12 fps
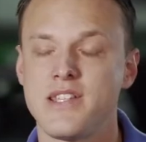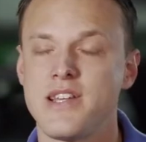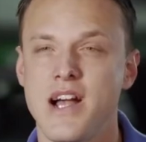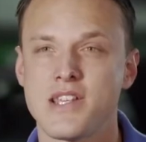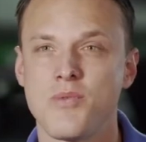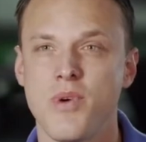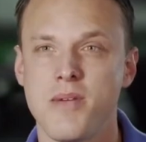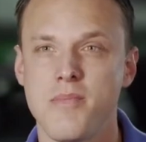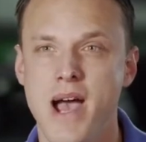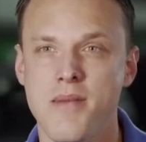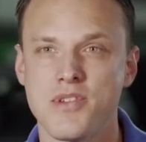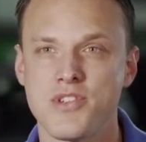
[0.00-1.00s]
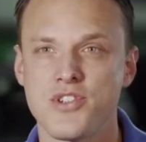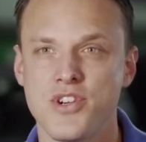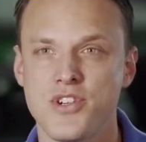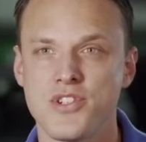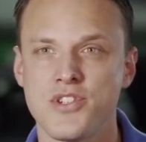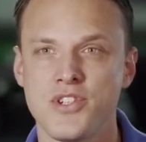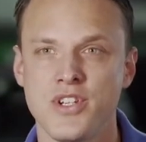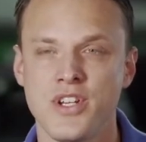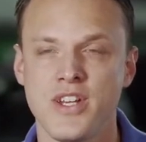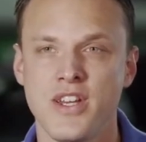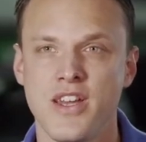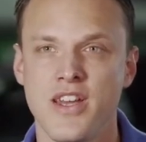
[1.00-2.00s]
Toxway Baptist Church,
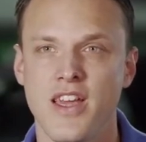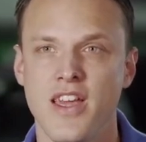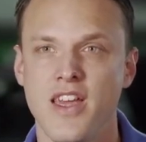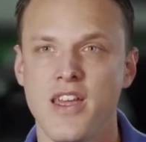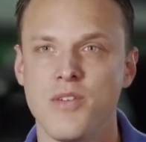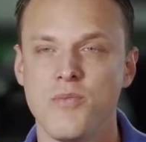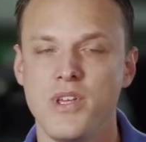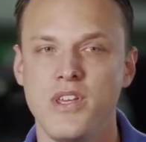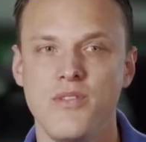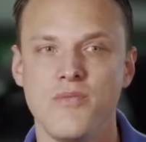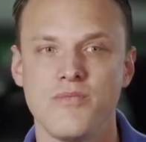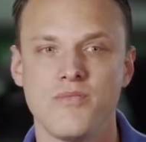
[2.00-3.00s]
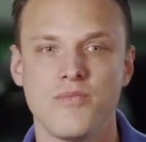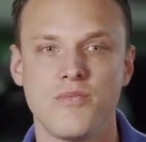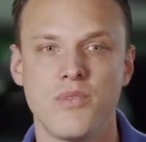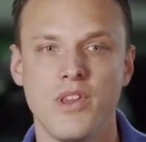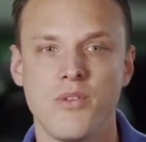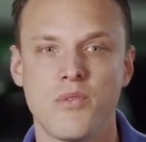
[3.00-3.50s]
and we really